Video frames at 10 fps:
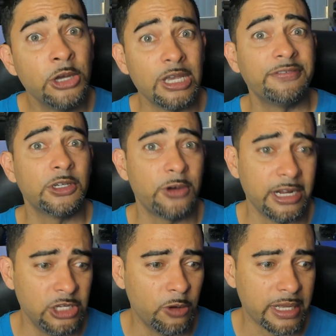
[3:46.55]
You have to
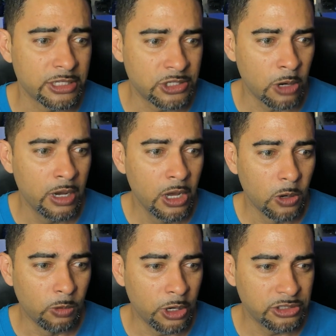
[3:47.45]
create a new one. So
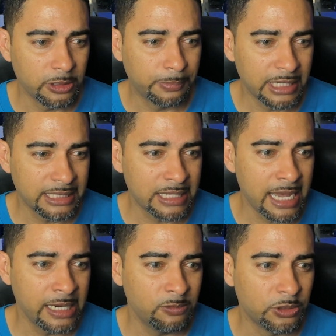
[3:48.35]
we'll go to the plus
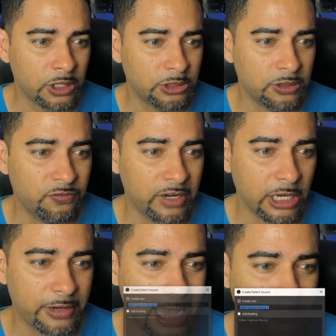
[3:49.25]
sign, we'll go to
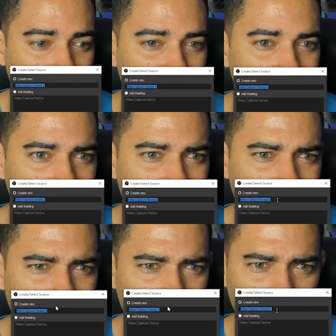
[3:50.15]
video capture
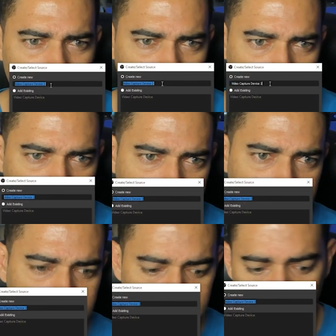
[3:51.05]
device.
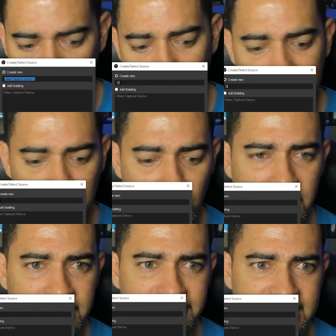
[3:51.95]
We'll call this
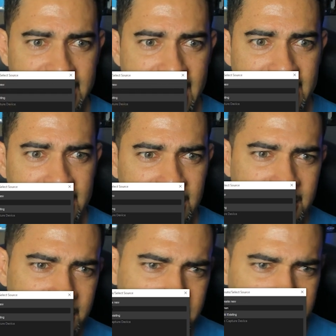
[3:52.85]
one
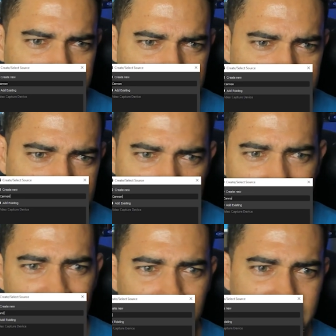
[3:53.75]
Canon. Is that how
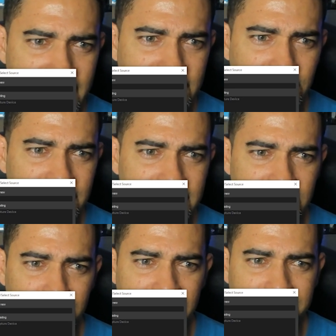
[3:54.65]
you spell Canon? No, that's how
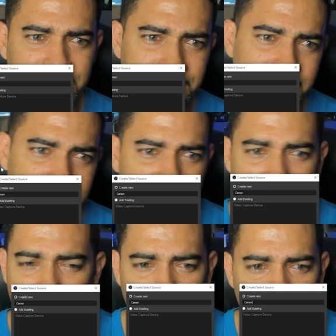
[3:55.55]
you spell it. I
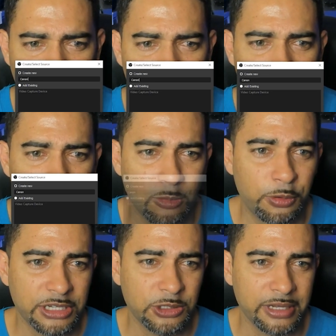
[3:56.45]
don't know. We'll
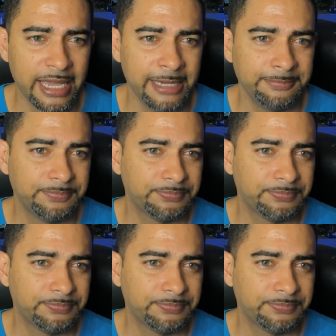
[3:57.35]
press okay.